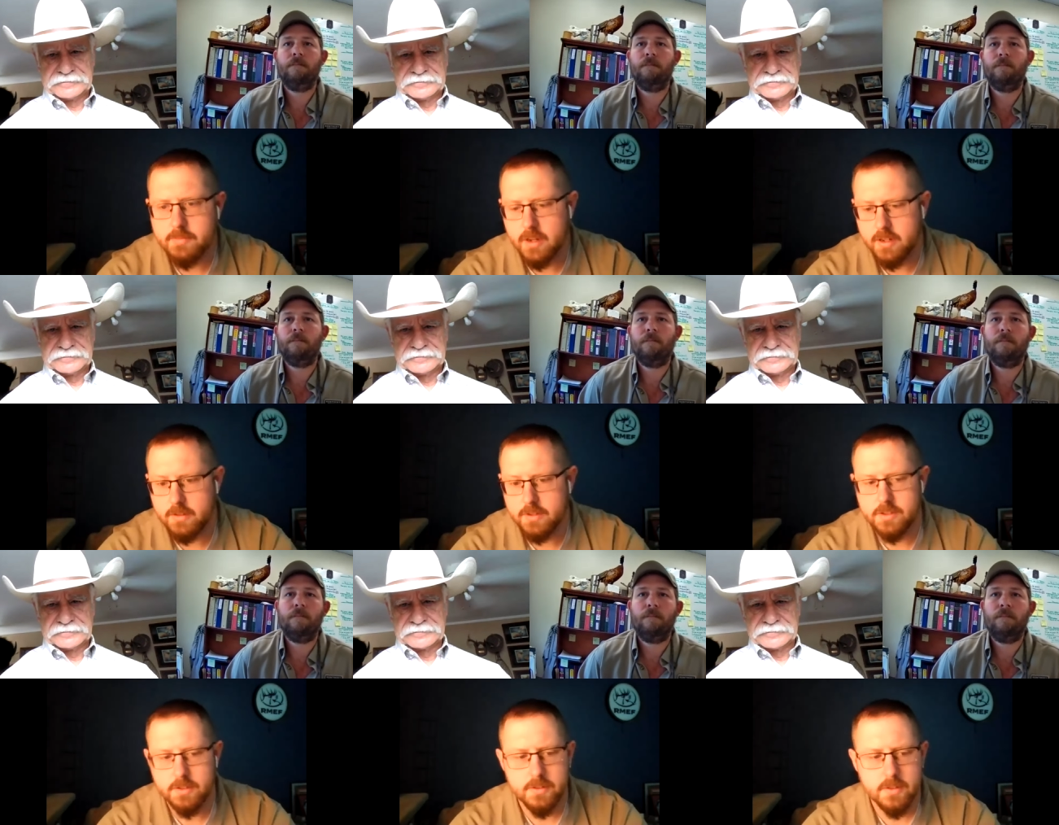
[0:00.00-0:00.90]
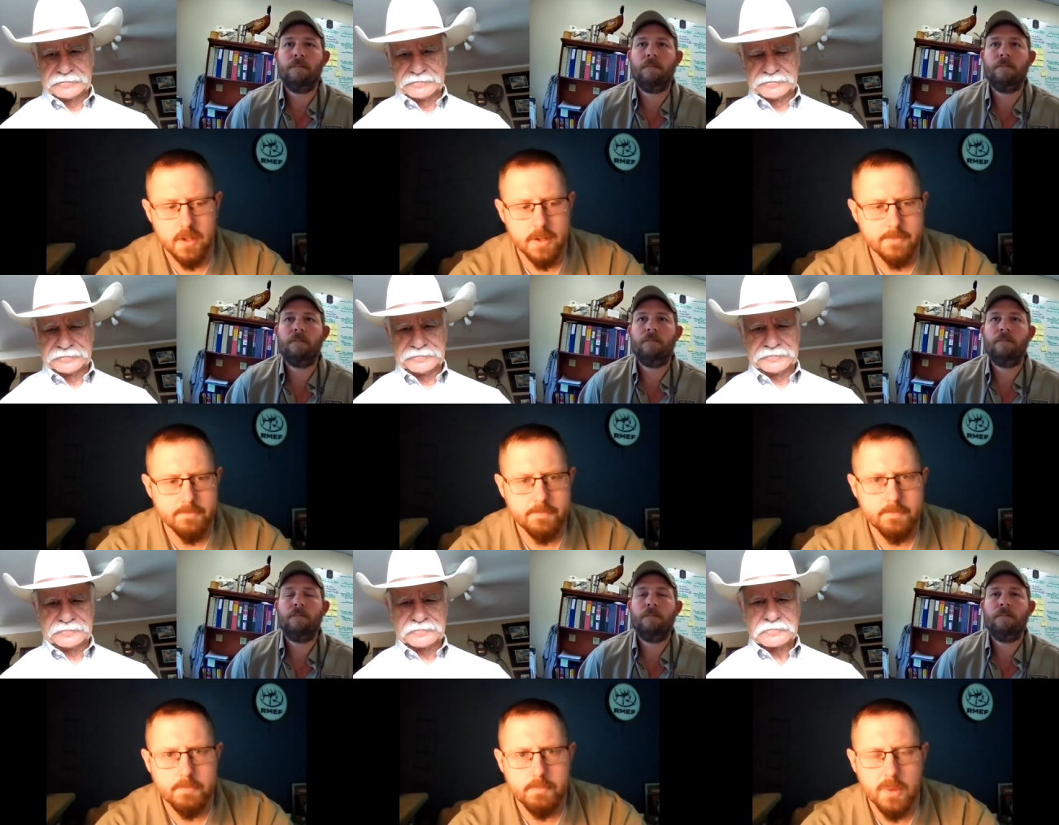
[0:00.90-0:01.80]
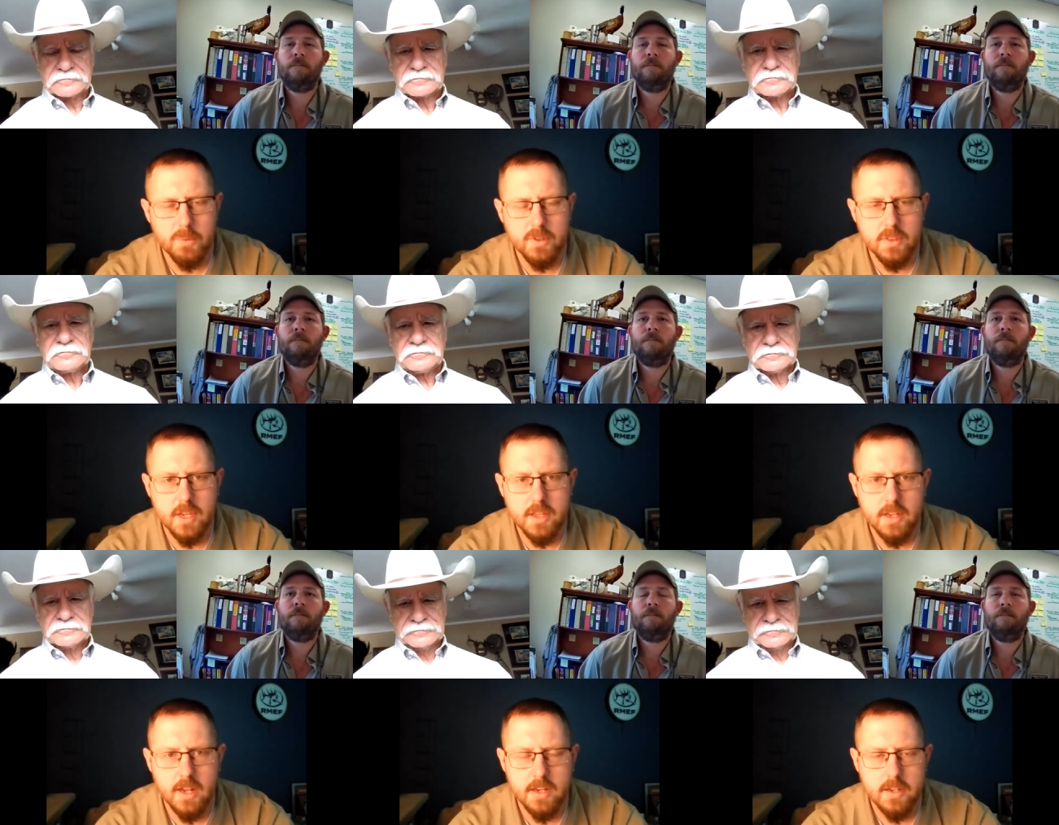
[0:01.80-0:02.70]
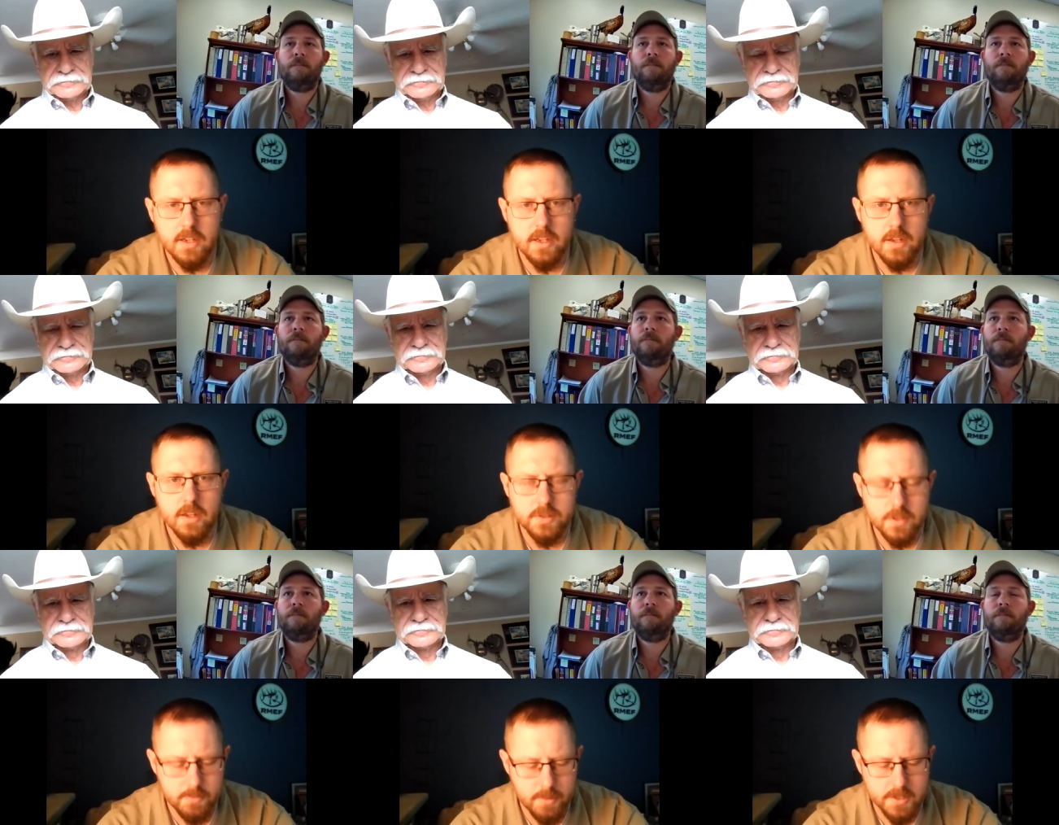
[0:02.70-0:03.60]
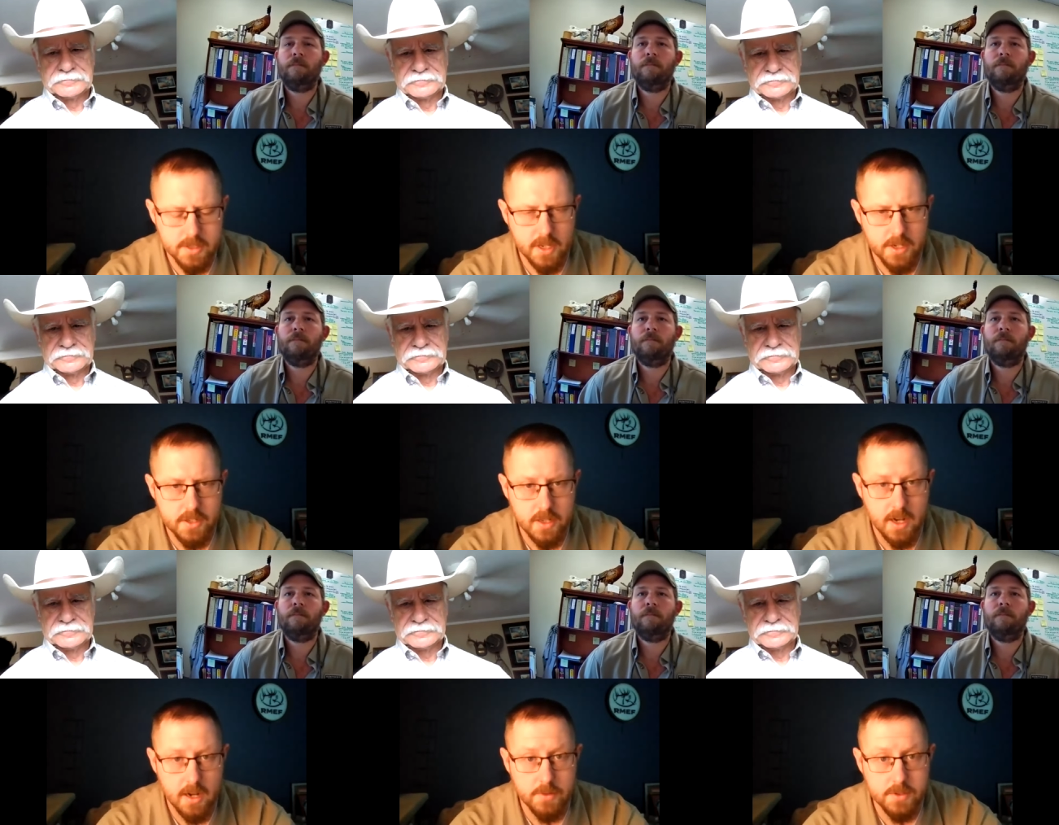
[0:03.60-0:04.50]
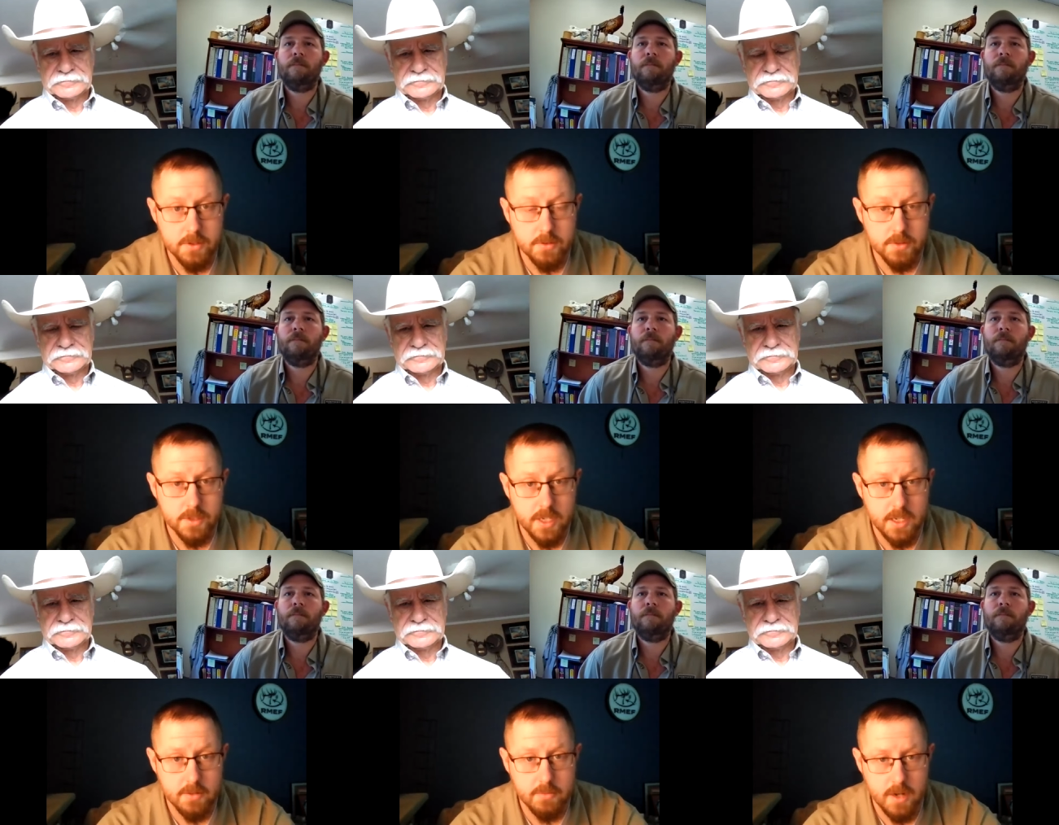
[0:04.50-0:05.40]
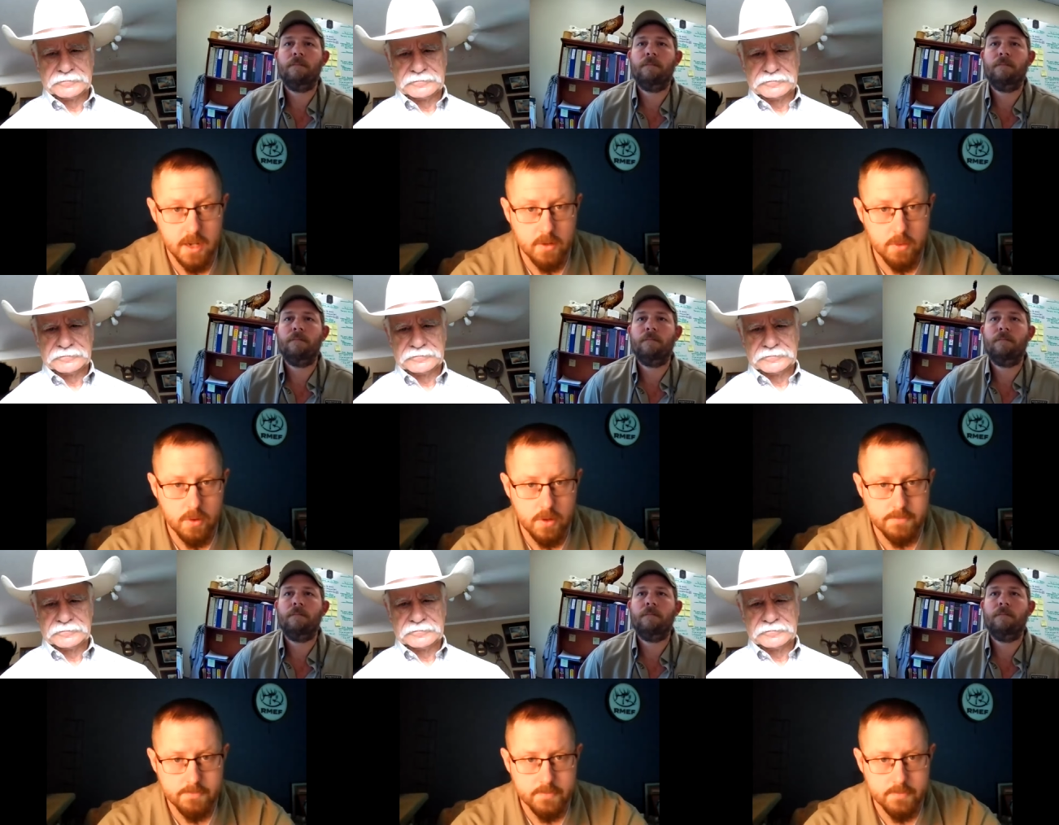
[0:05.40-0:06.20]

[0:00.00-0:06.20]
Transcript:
Speaker 1: some audio issues. Um, but one thing that I didn't notice in the presentation that I always do is skin it when I quarter it.